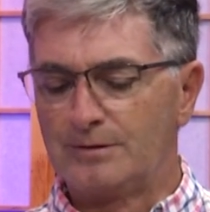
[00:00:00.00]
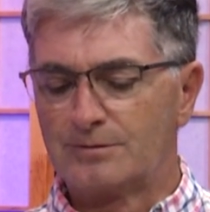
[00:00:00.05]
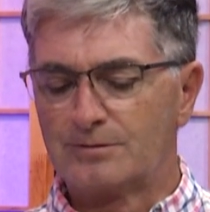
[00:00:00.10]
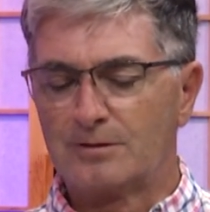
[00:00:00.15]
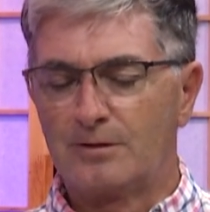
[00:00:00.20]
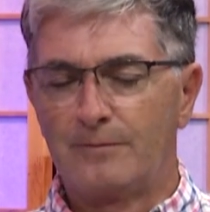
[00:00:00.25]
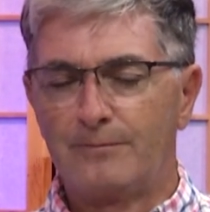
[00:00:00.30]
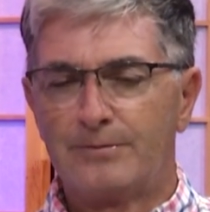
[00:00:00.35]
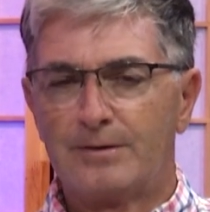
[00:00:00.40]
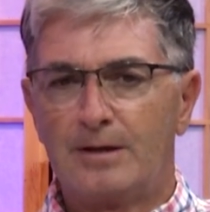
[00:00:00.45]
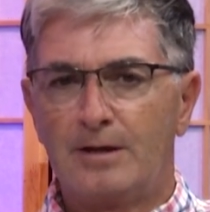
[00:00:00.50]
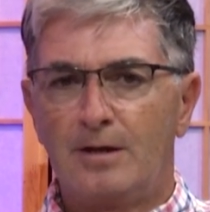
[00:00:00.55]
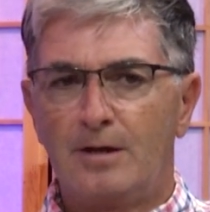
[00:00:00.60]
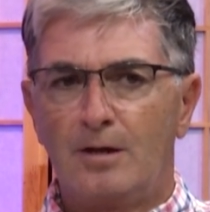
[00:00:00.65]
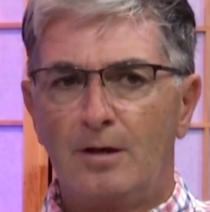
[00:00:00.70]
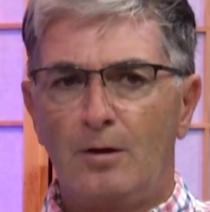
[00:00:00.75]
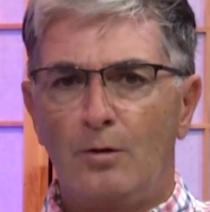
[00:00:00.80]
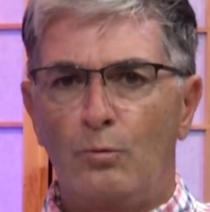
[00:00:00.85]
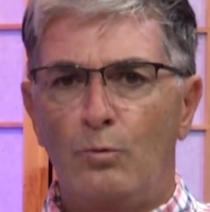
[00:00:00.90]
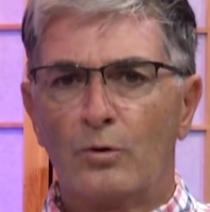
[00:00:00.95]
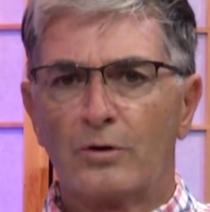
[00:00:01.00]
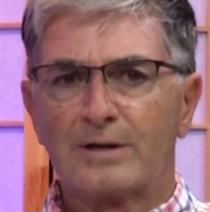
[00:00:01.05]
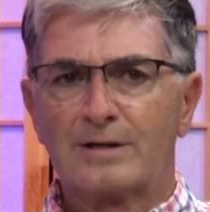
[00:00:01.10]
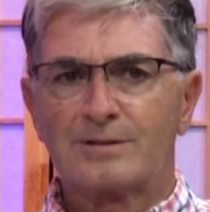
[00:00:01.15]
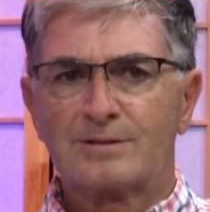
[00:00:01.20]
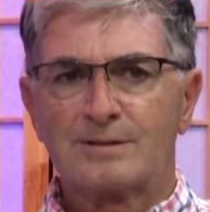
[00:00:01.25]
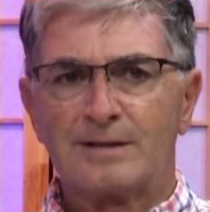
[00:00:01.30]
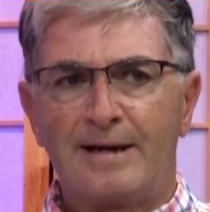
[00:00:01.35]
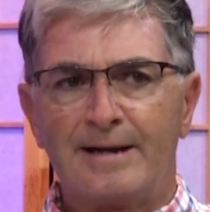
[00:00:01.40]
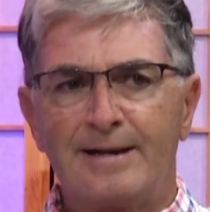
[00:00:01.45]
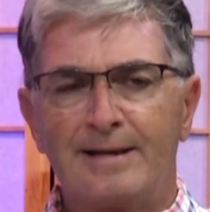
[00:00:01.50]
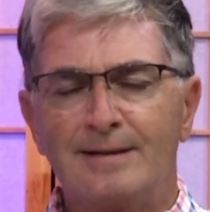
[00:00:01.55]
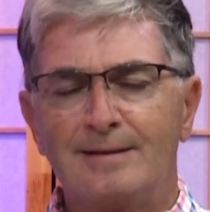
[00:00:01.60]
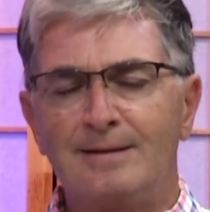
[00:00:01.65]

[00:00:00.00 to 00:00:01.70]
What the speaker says: So we're excited.